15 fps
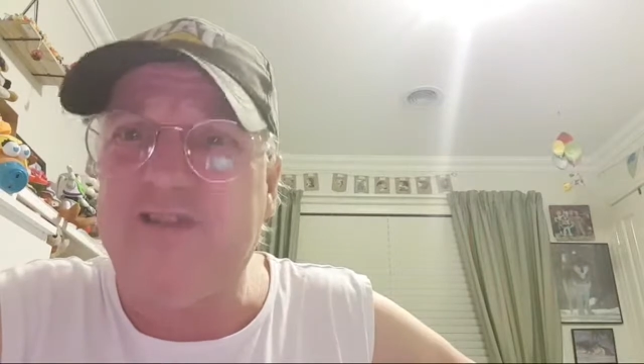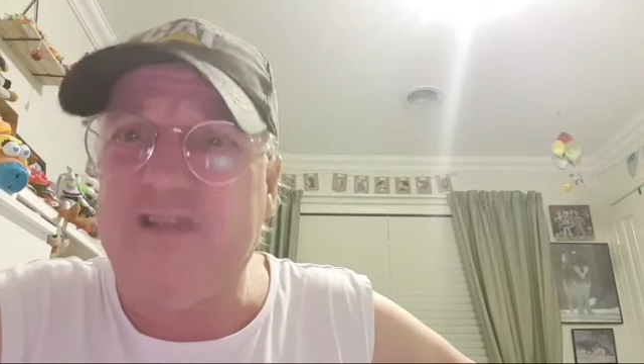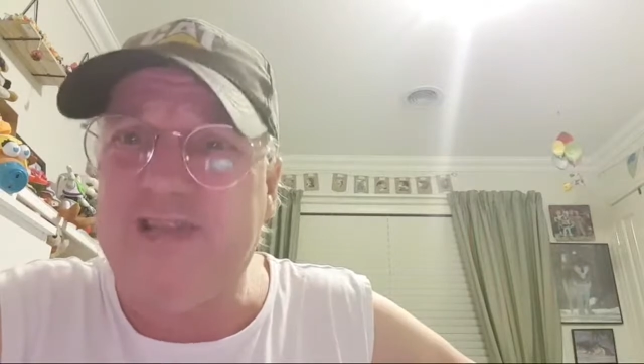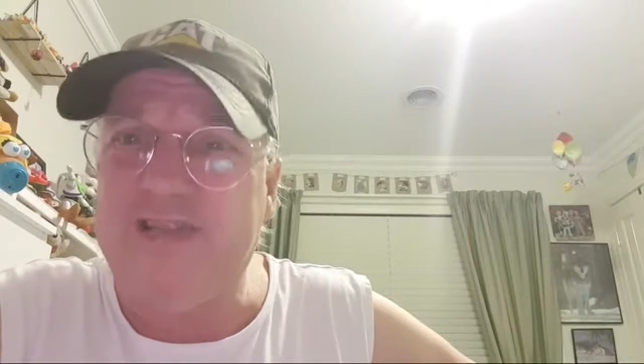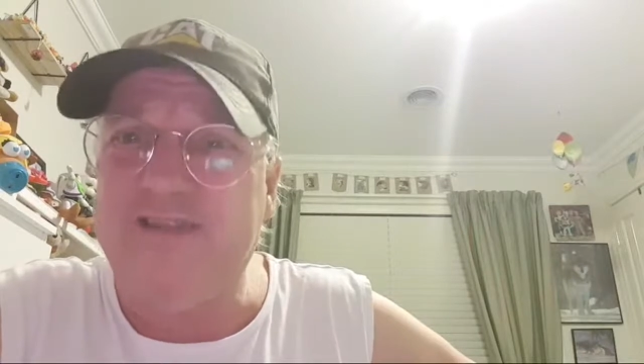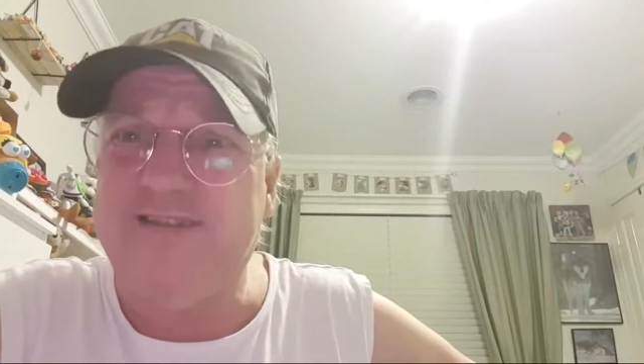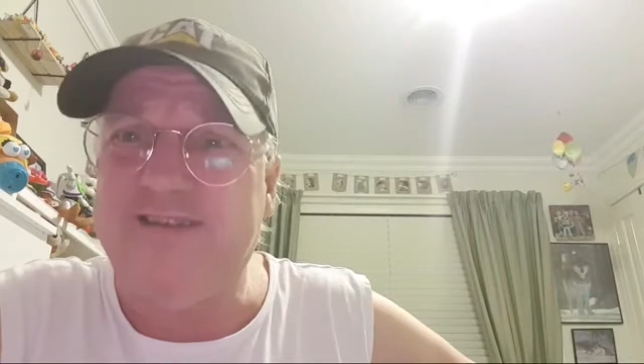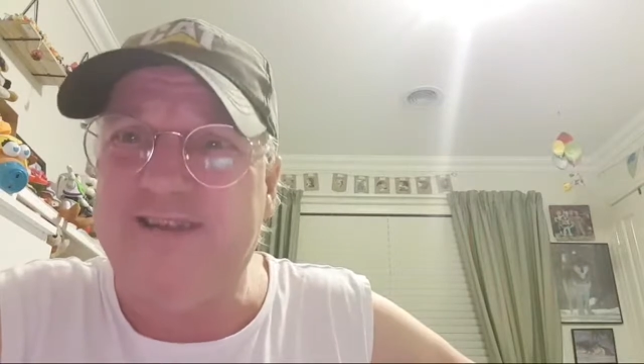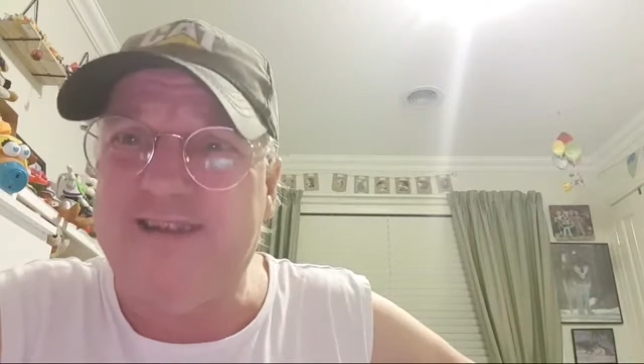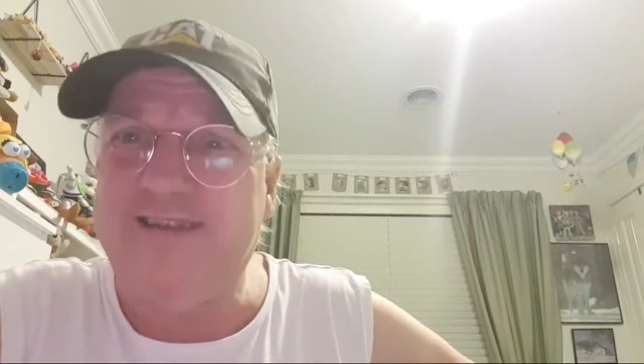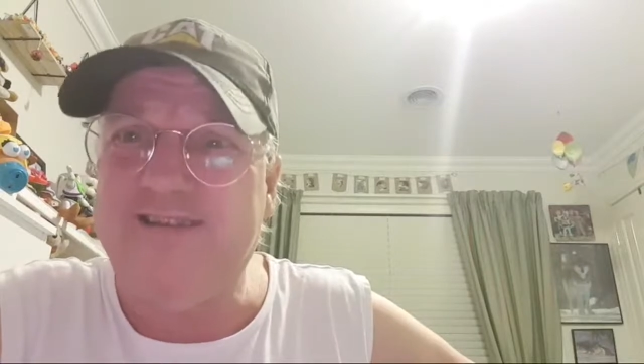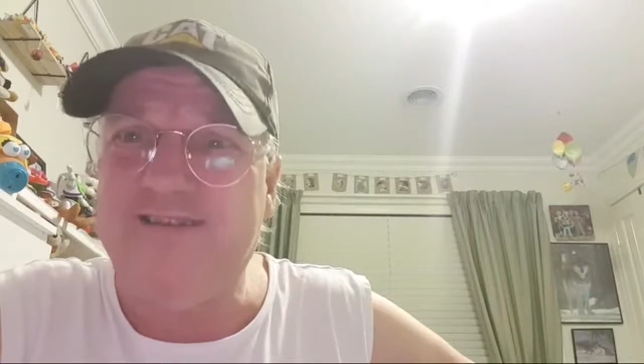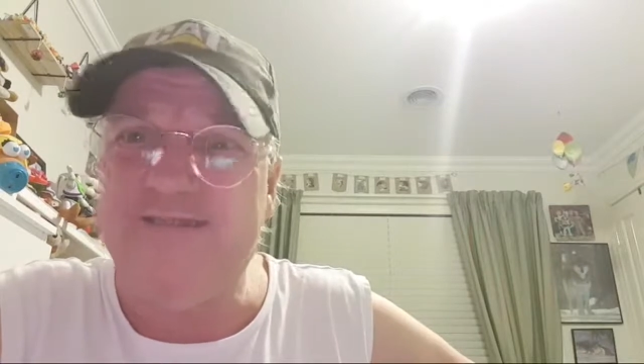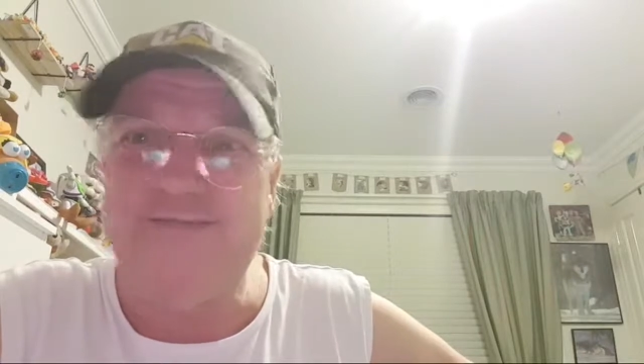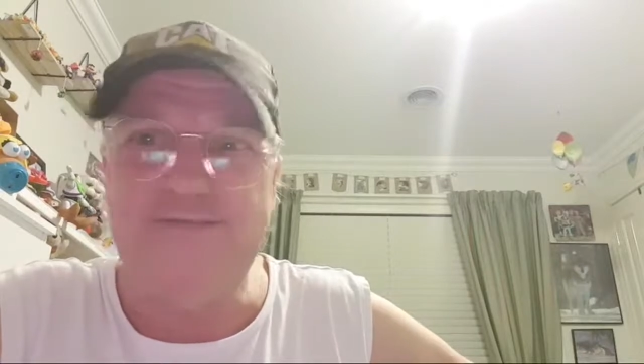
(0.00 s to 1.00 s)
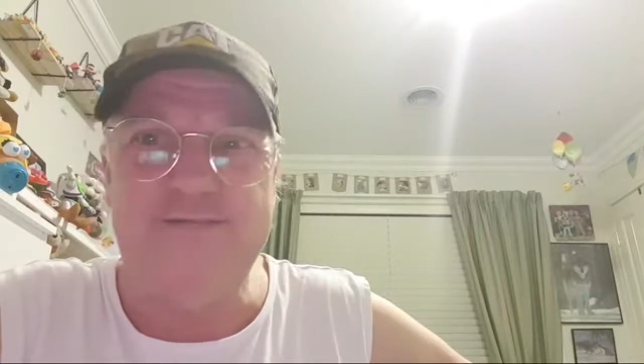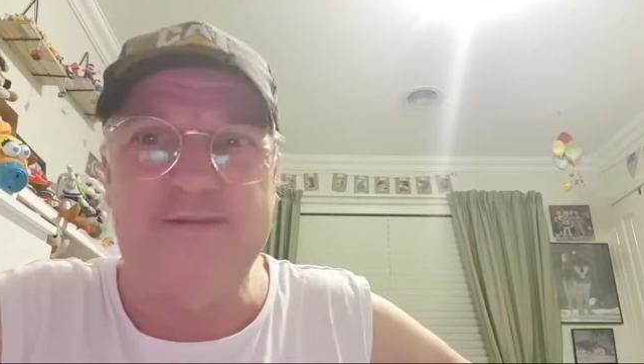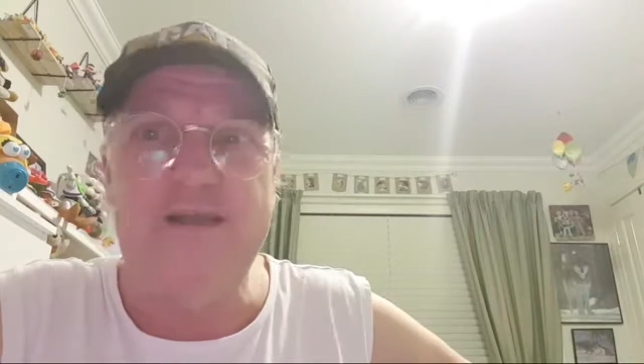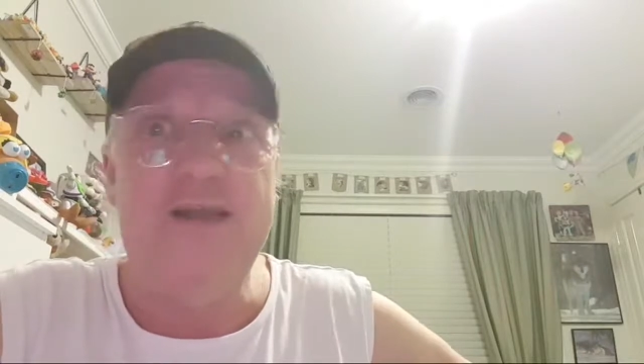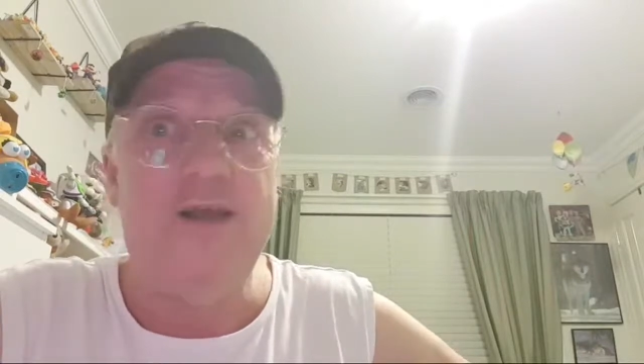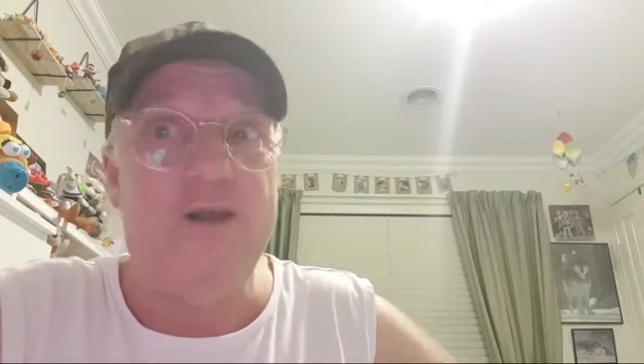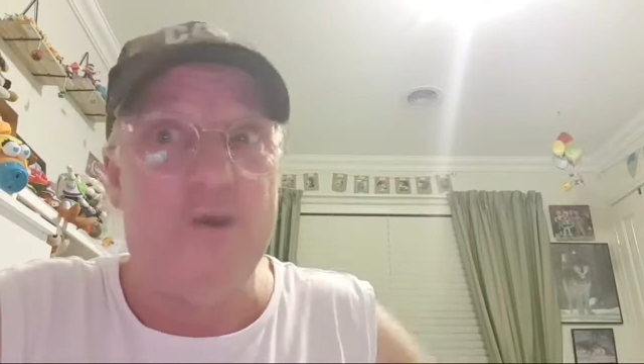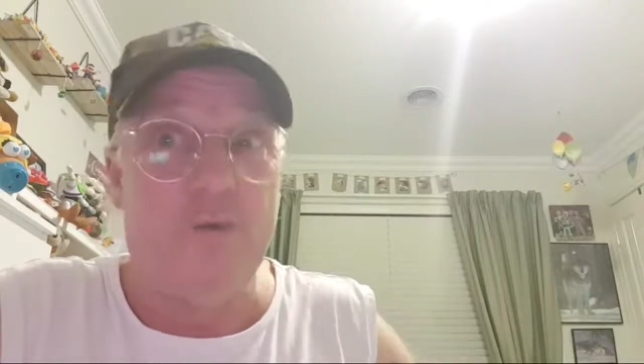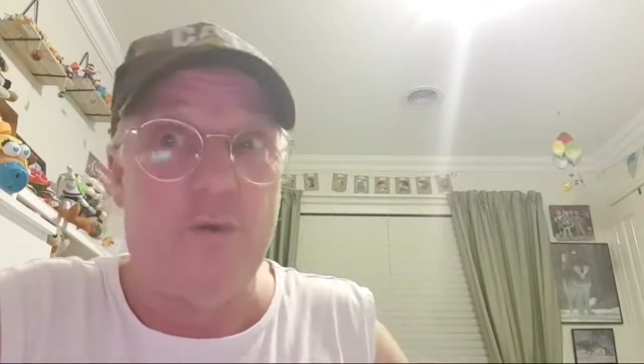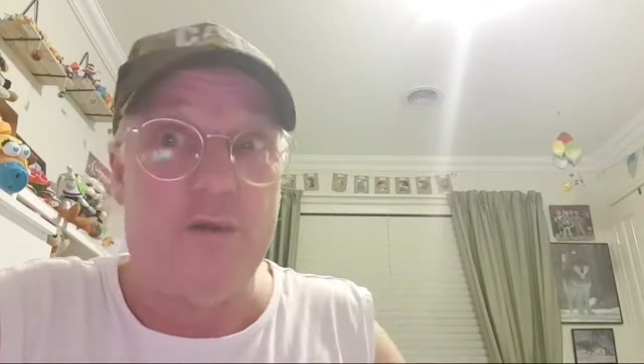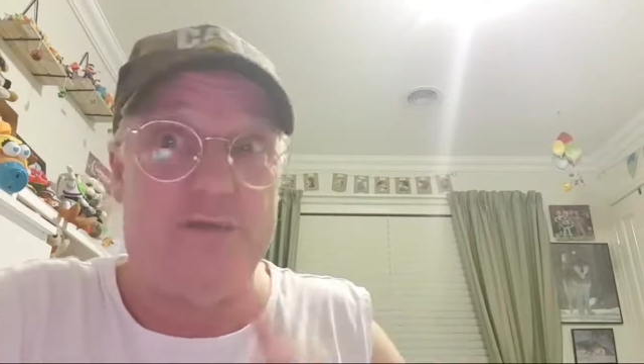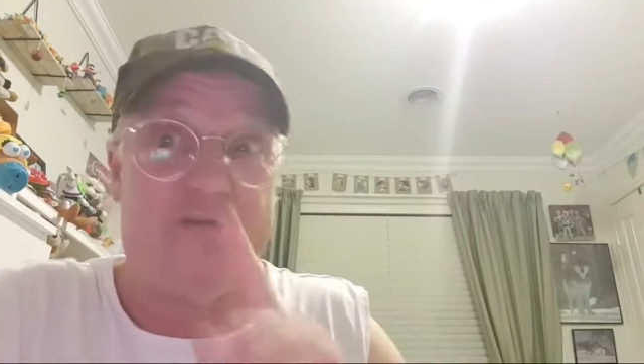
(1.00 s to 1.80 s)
the internet. One